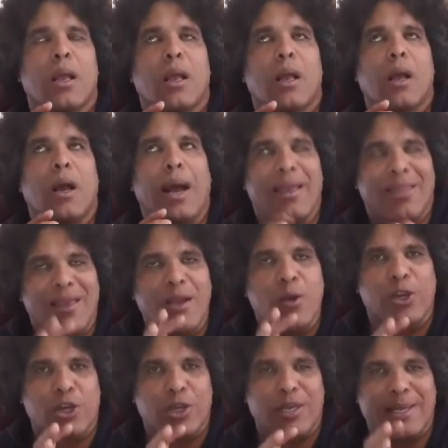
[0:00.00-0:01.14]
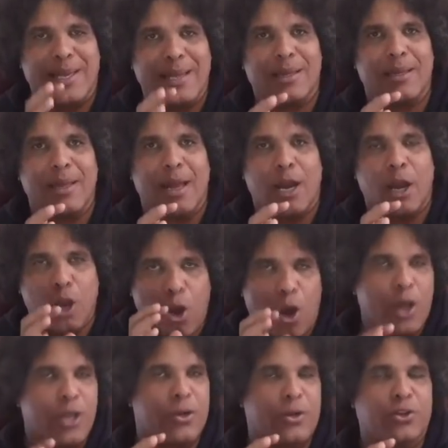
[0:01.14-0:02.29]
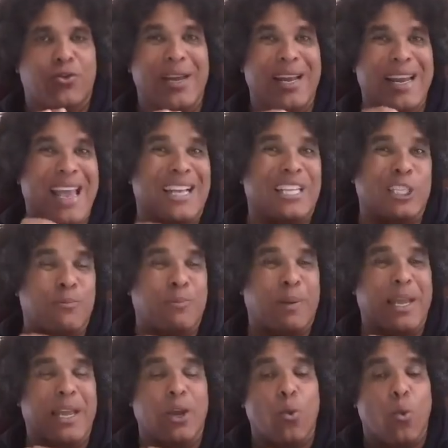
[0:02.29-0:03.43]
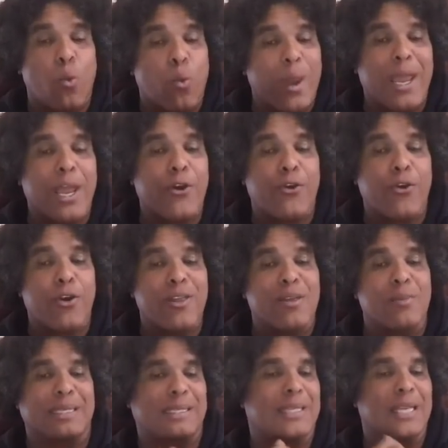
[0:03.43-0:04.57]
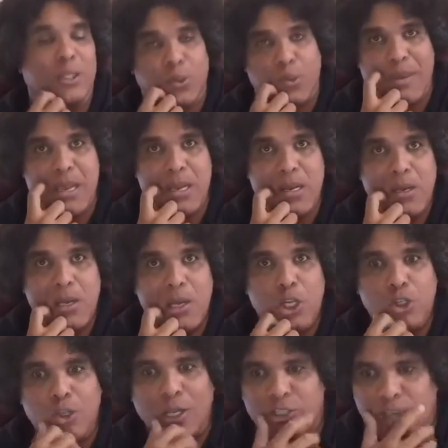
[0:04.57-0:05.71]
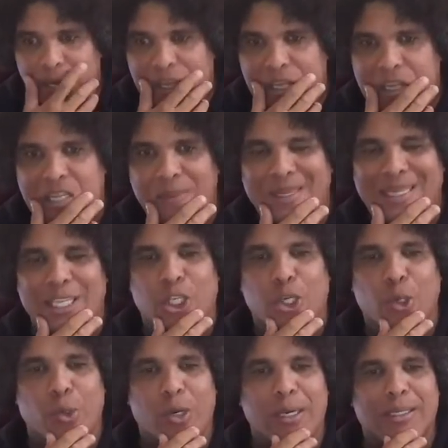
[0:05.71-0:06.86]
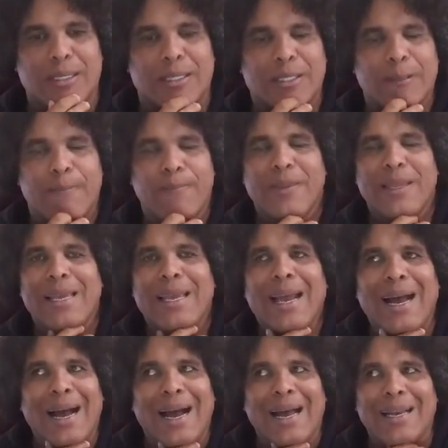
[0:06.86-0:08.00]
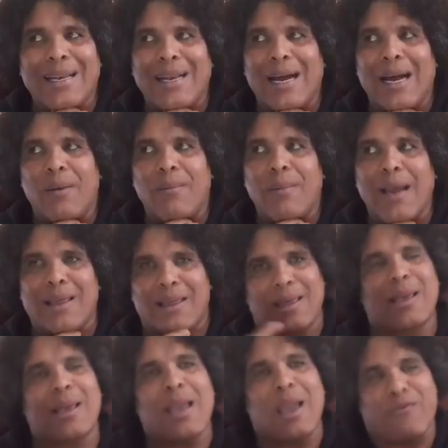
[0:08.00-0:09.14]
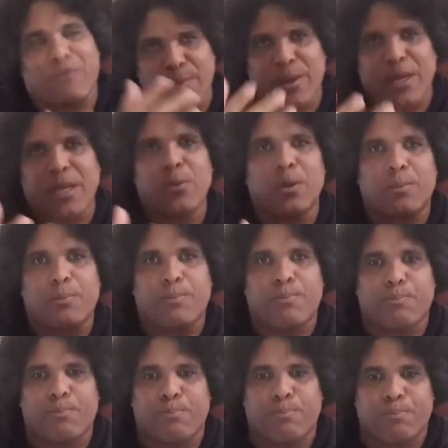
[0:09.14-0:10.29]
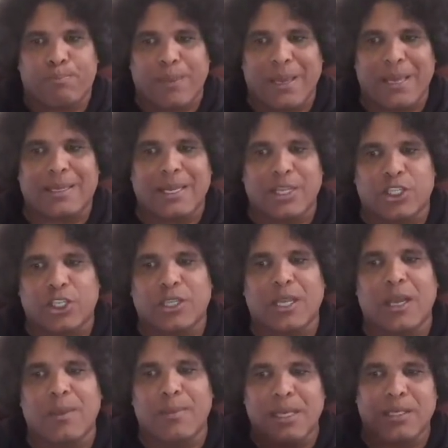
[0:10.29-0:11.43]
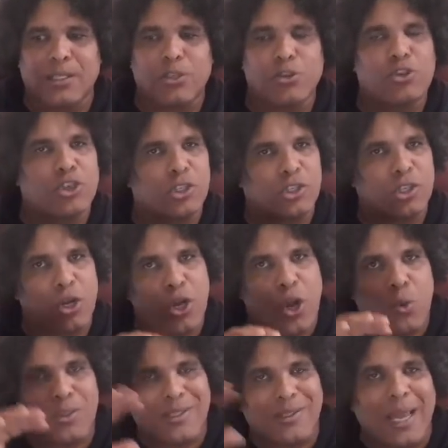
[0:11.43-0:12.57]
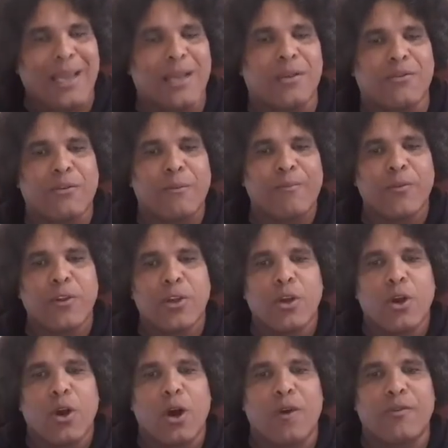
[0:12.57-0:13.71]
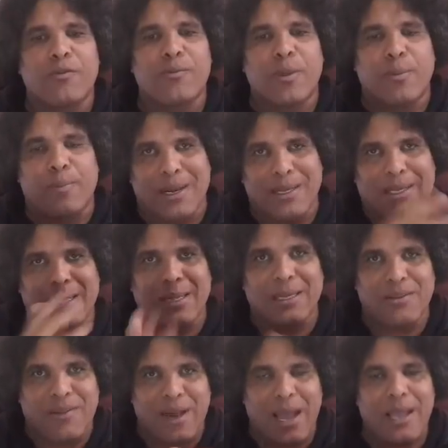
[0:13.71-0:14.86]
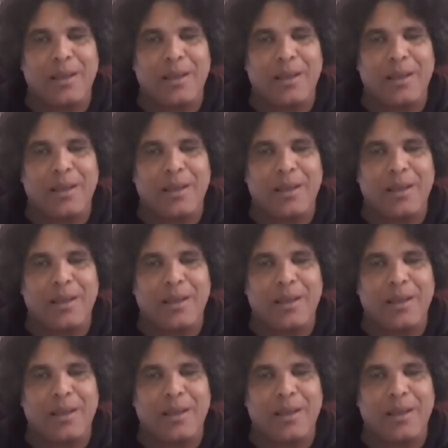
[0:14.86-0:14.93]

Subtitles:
I think we should get a lawyer to really explain where the mistakes were made. So I'll try to get Timothy Jonas, and I think everybody would pay attention to him. He's just on the outside of the political divide,